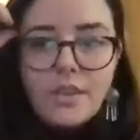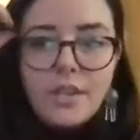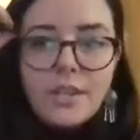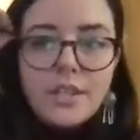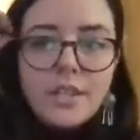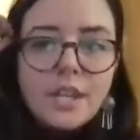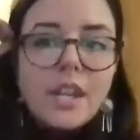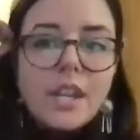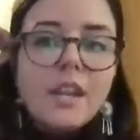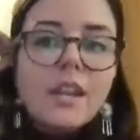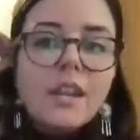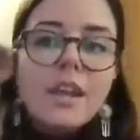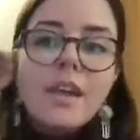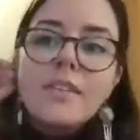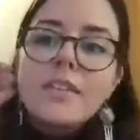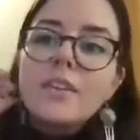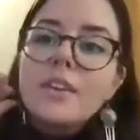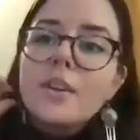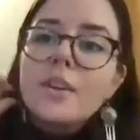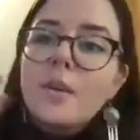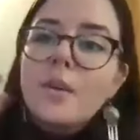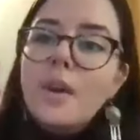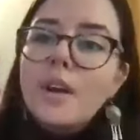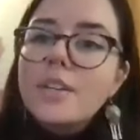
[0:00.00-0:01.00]
And then
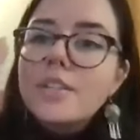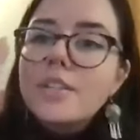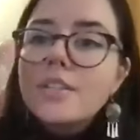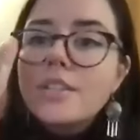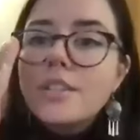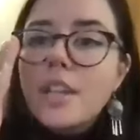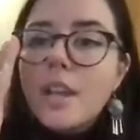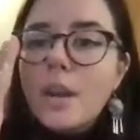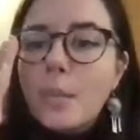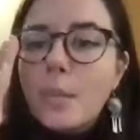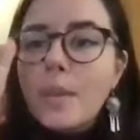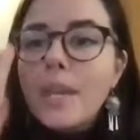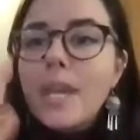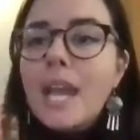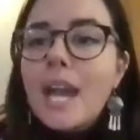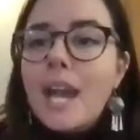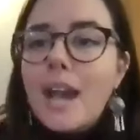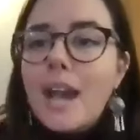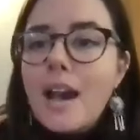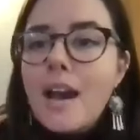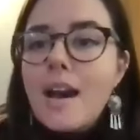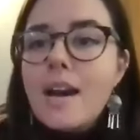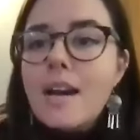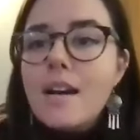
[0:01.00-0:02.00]
another question that we
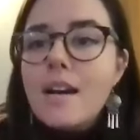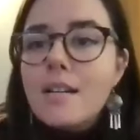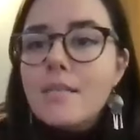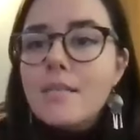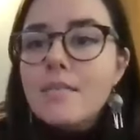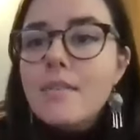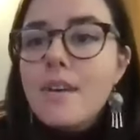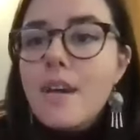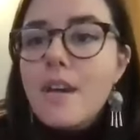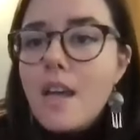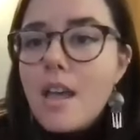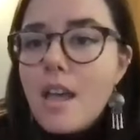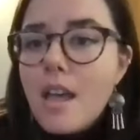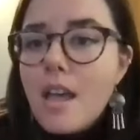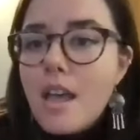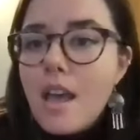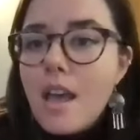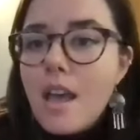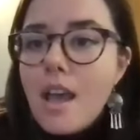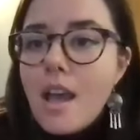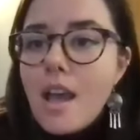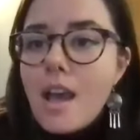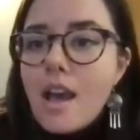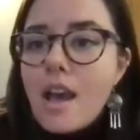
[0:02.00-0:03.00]
have,
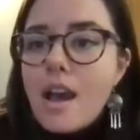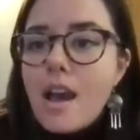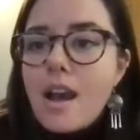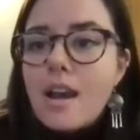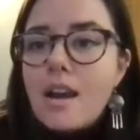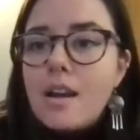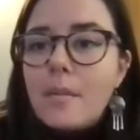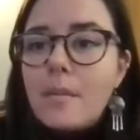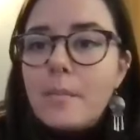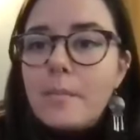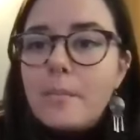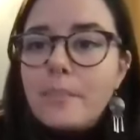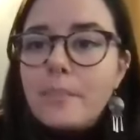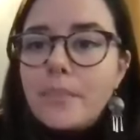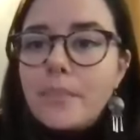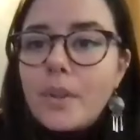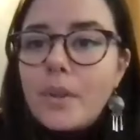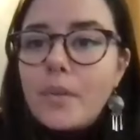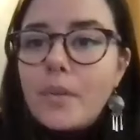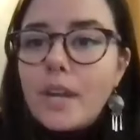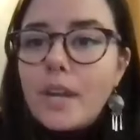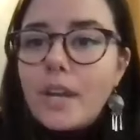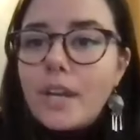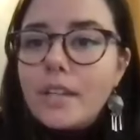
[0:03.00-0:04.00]

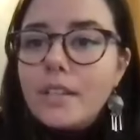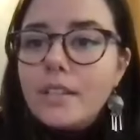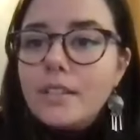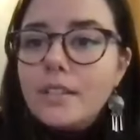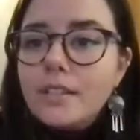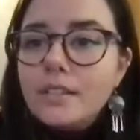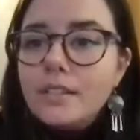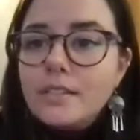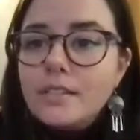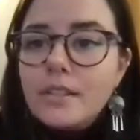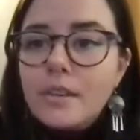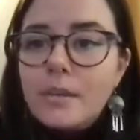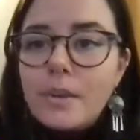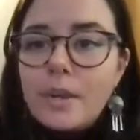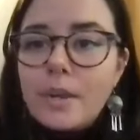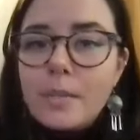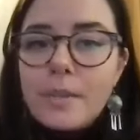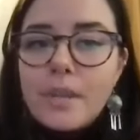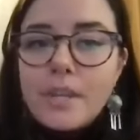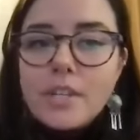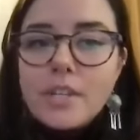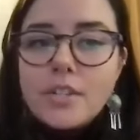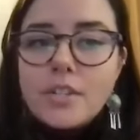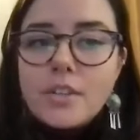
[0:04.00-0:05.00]
okay, I want to
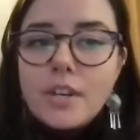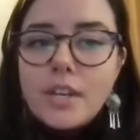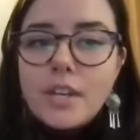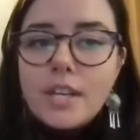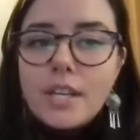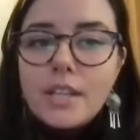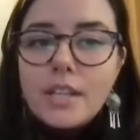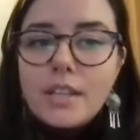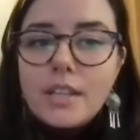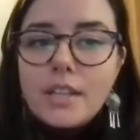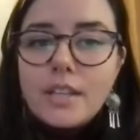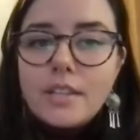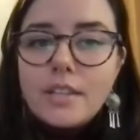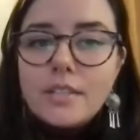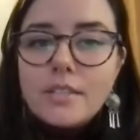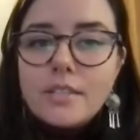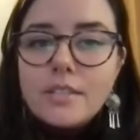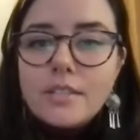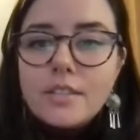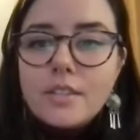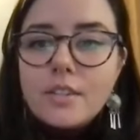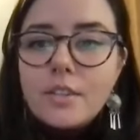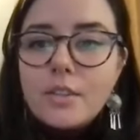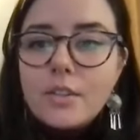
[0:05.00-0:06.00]
make sure I get
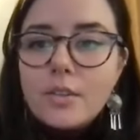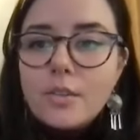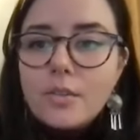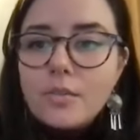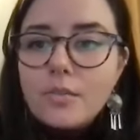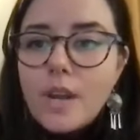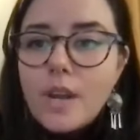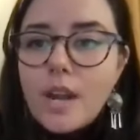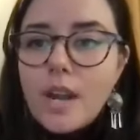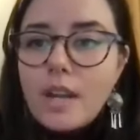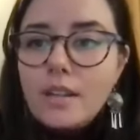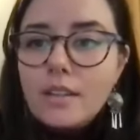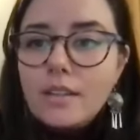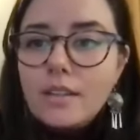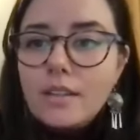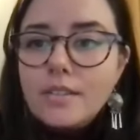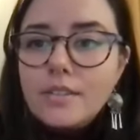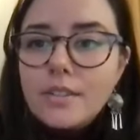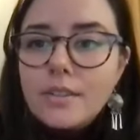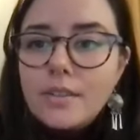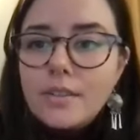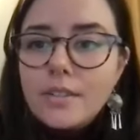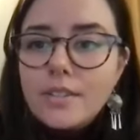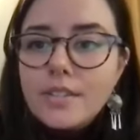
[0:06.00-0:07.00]
this correct.
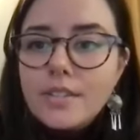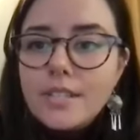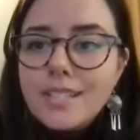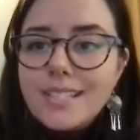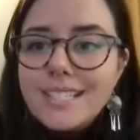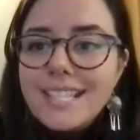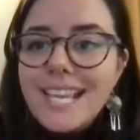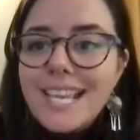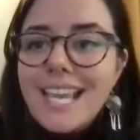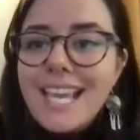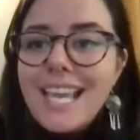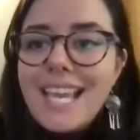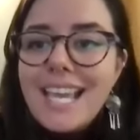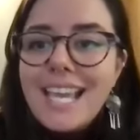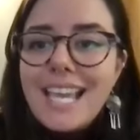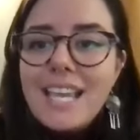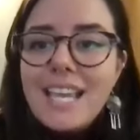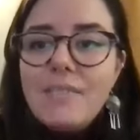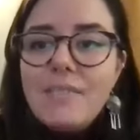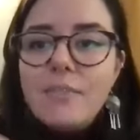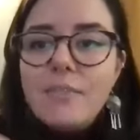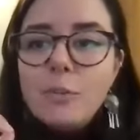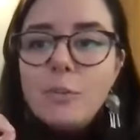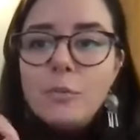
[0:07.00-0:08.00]
So it says,
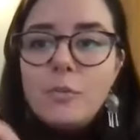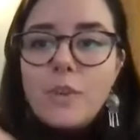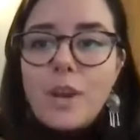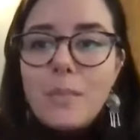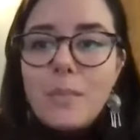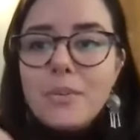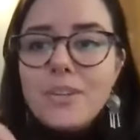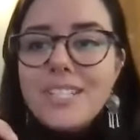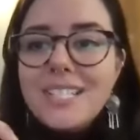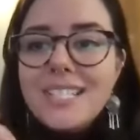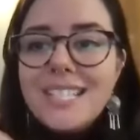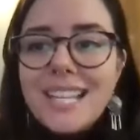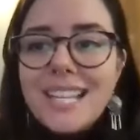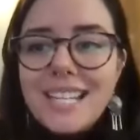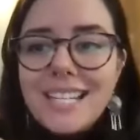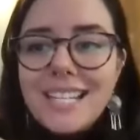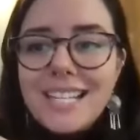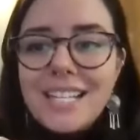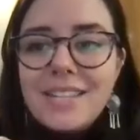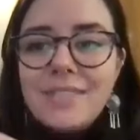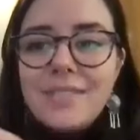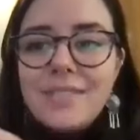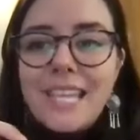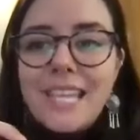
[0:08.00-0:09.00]
if a
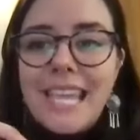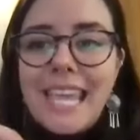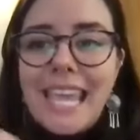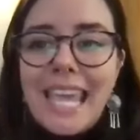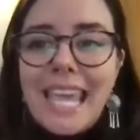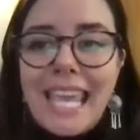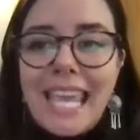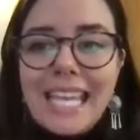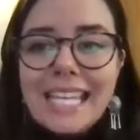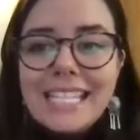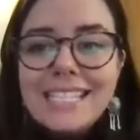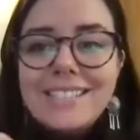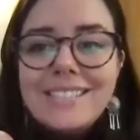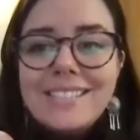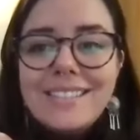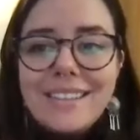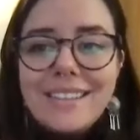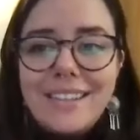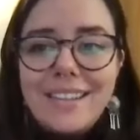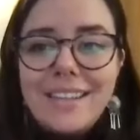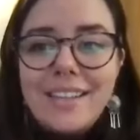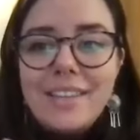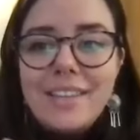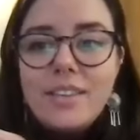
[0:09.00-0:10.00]
representative can't
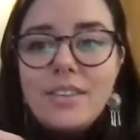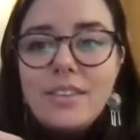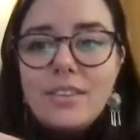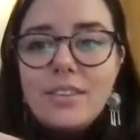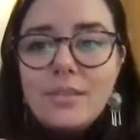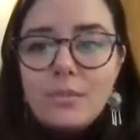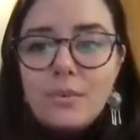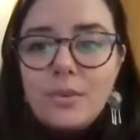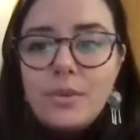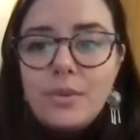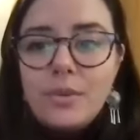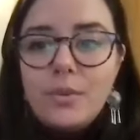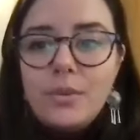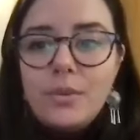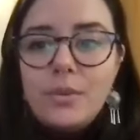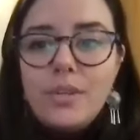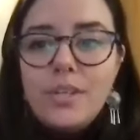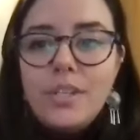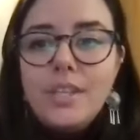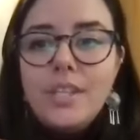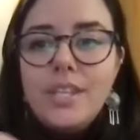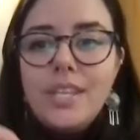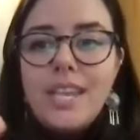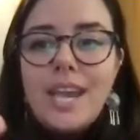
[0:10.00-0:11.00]
get through
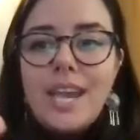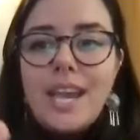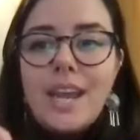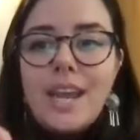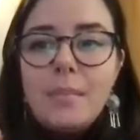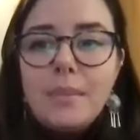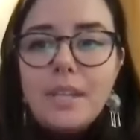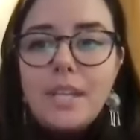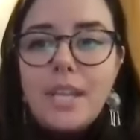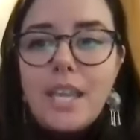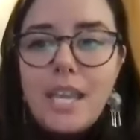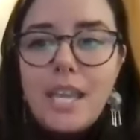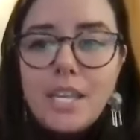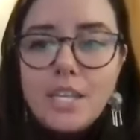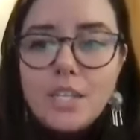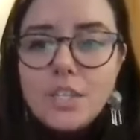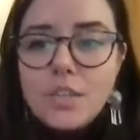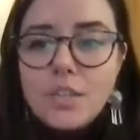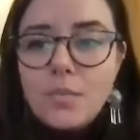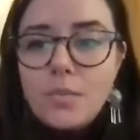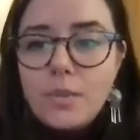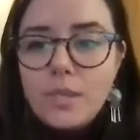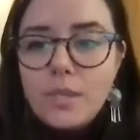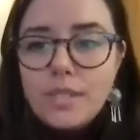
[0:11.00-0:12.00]
the
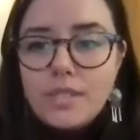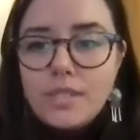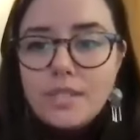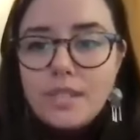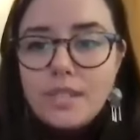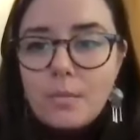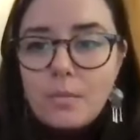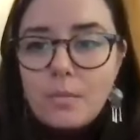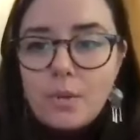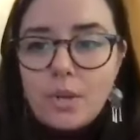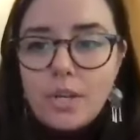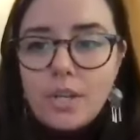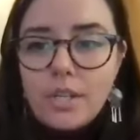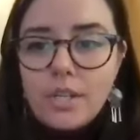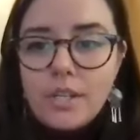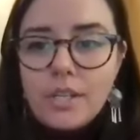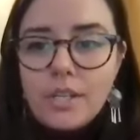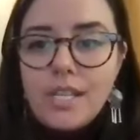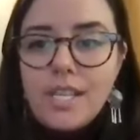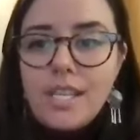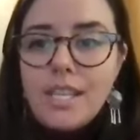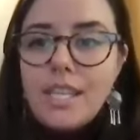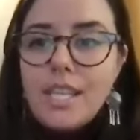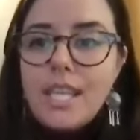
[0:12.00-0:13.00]
application with someone
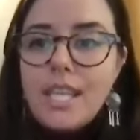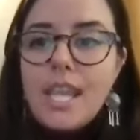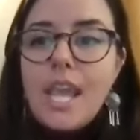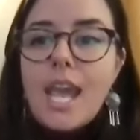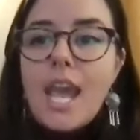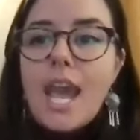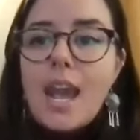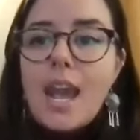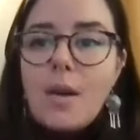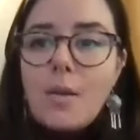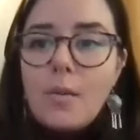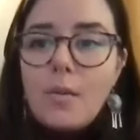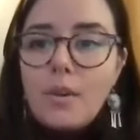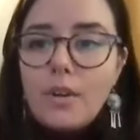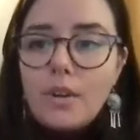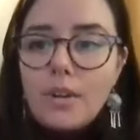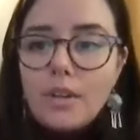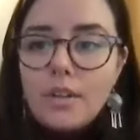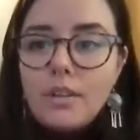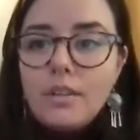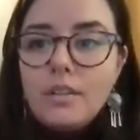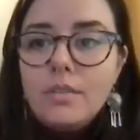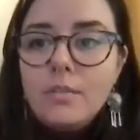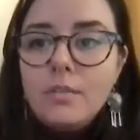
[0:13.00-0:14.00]
in the
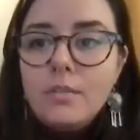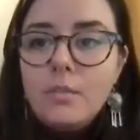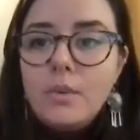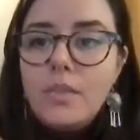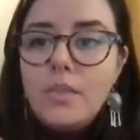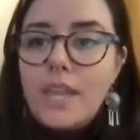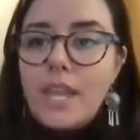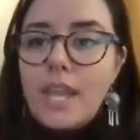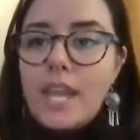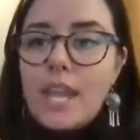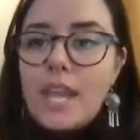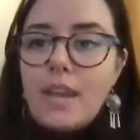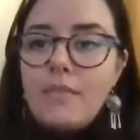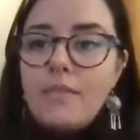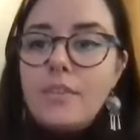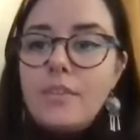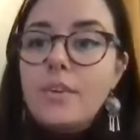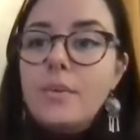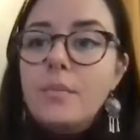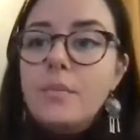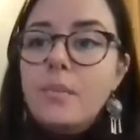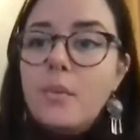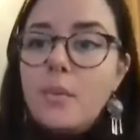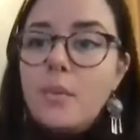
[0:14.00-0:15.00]
hour when they have
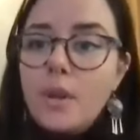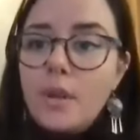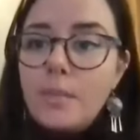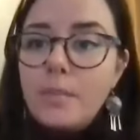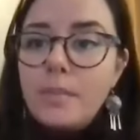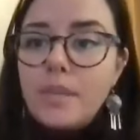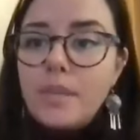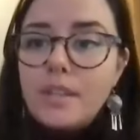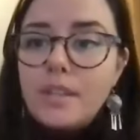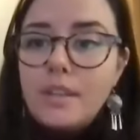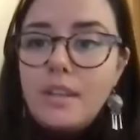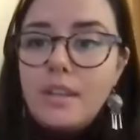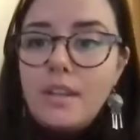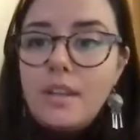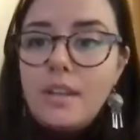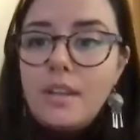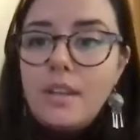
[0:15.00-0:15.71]
their appointment,